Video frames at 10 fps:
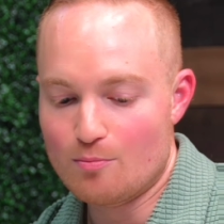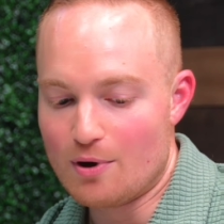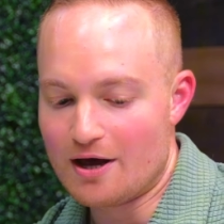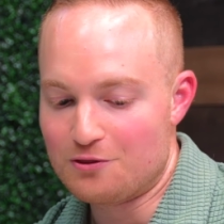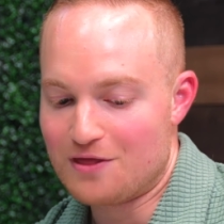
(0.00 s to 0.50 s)

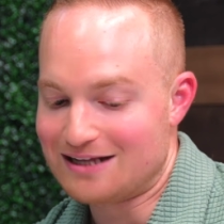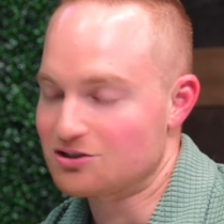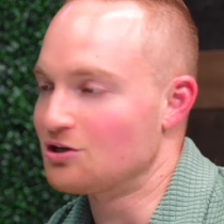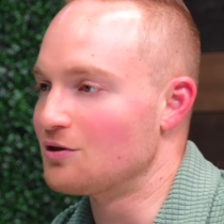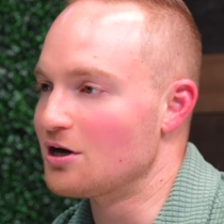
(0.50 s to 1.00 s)
But
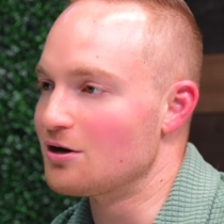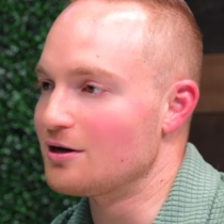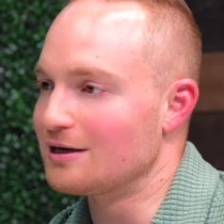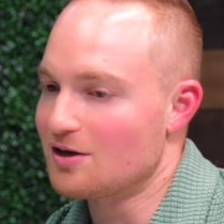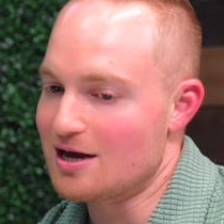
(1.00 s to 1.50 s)
that's in
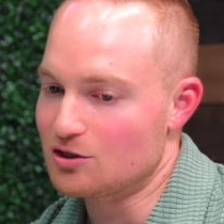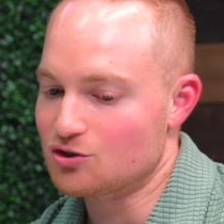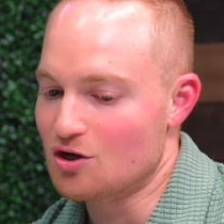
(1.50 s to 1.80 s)
there in case